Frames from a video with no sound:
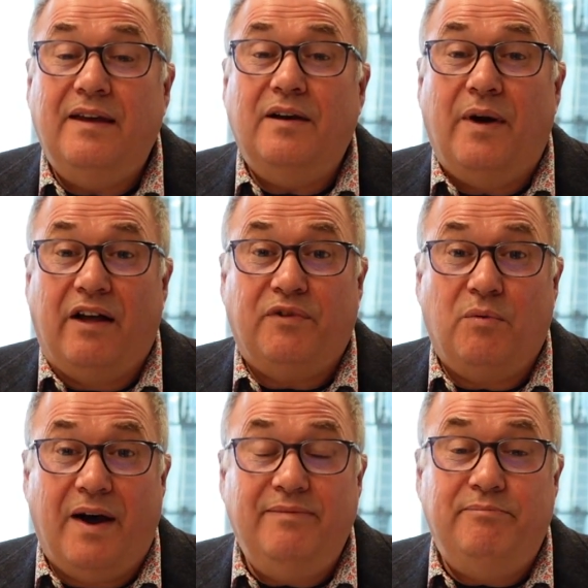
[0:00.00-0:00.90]
Well, for
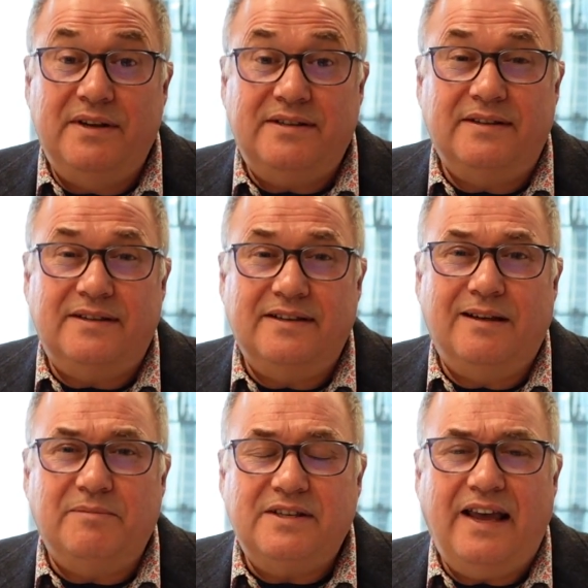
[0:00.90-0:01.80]
one, businesses
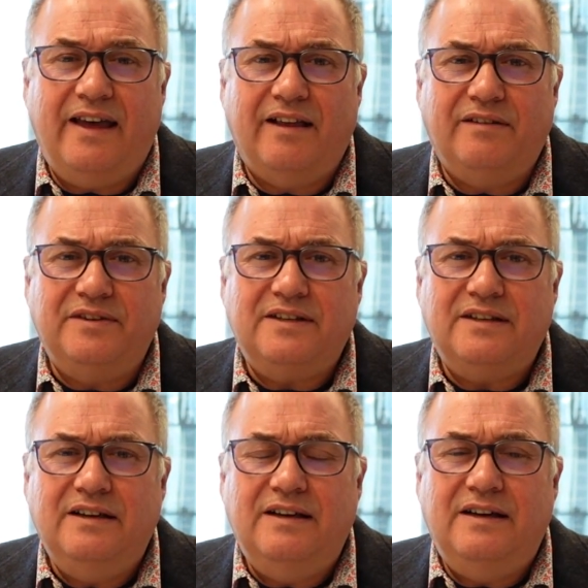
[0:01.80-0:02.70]
themselves,
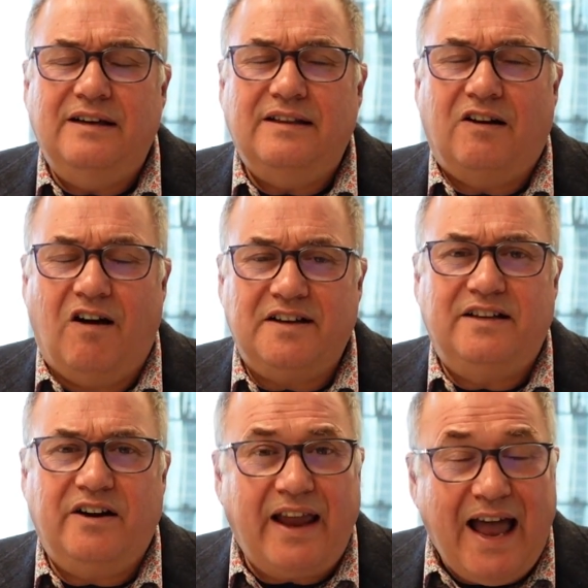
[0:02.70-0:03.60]
the cost of
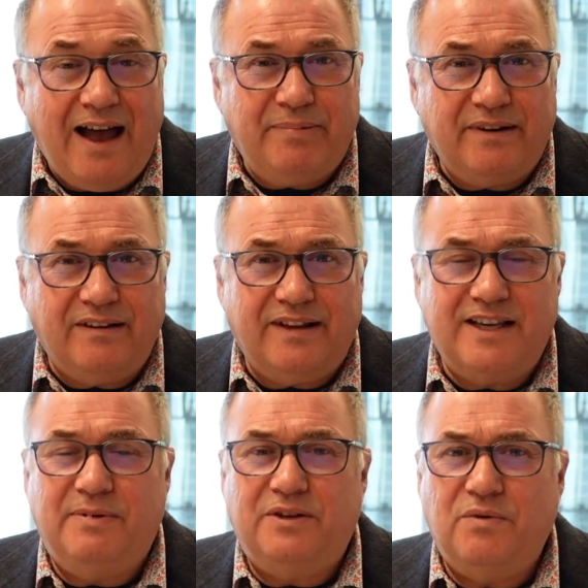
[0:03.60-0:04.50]
their capital has
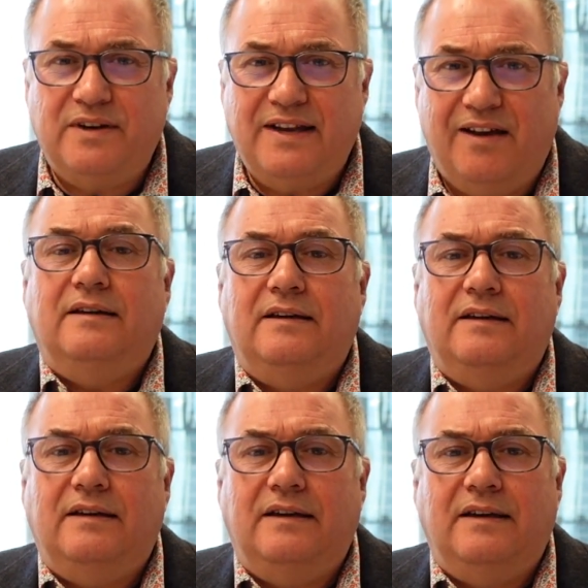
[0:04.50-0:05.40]
been going down.
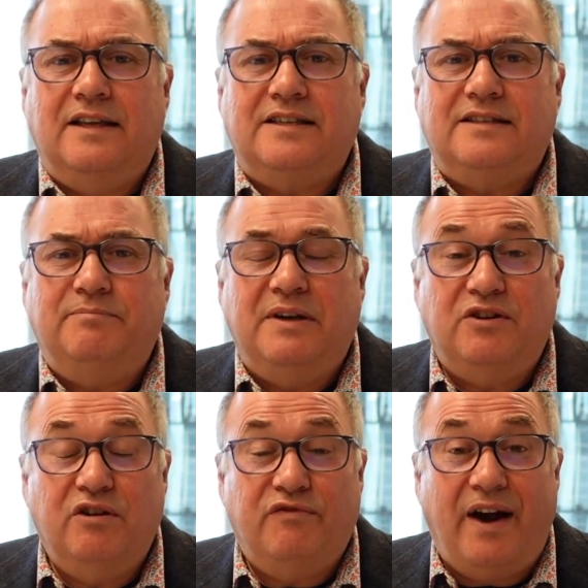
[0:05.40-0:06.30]
It's been
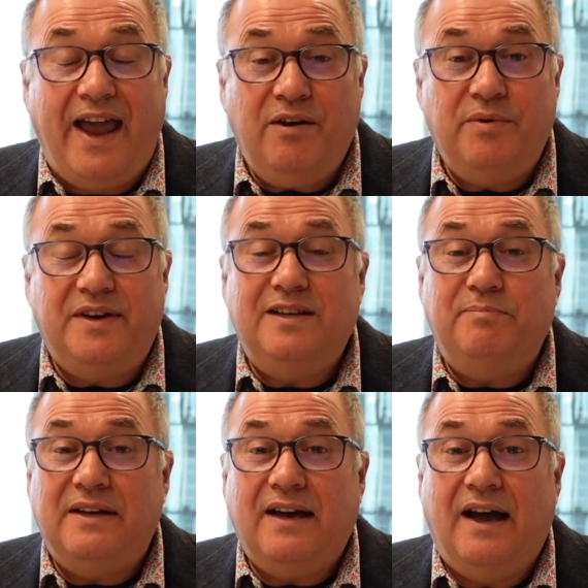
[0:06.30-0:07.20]
good for equities
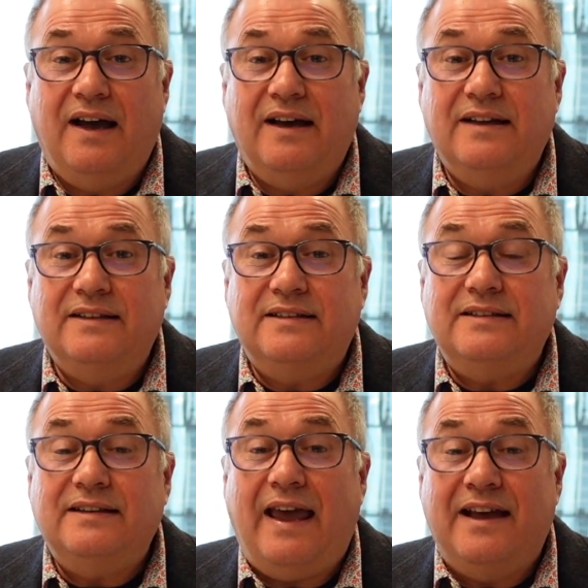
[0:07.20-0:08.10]

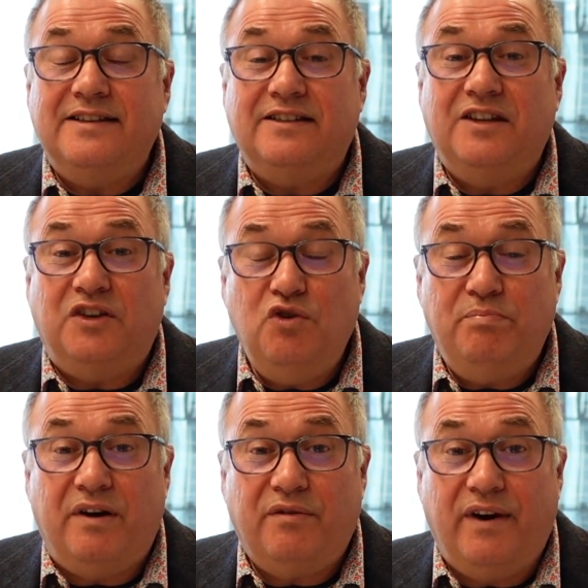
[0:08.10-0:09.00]
because as the
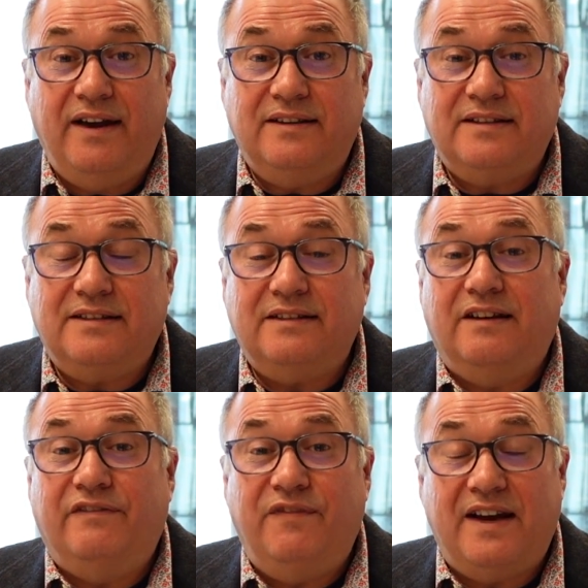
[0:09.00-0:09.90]
coupon rates
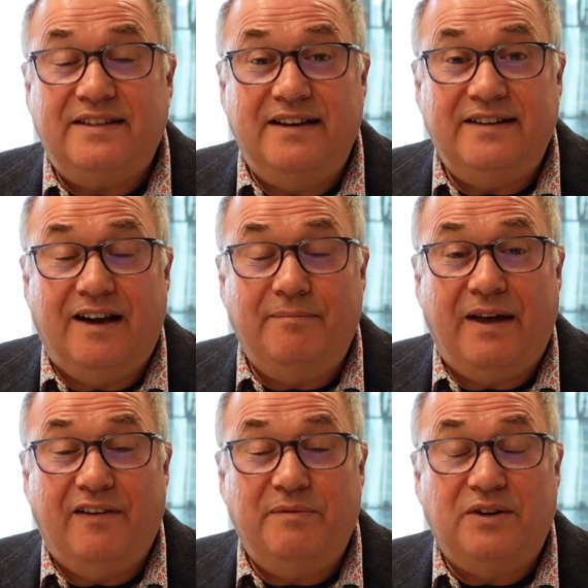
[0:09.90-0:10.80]
on fixed income
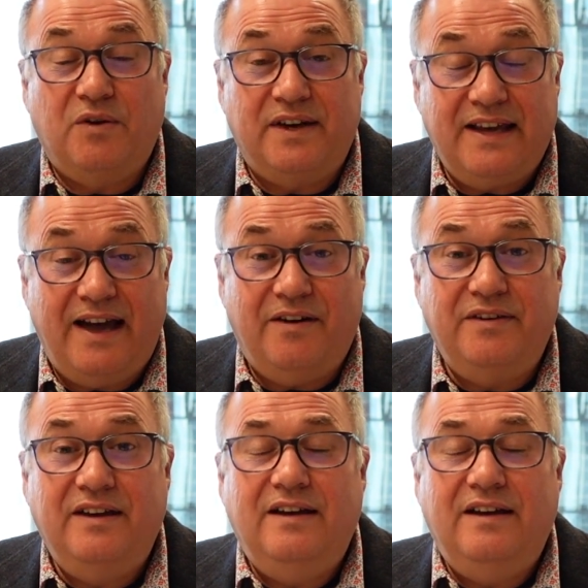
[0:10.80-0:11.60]
have been going down,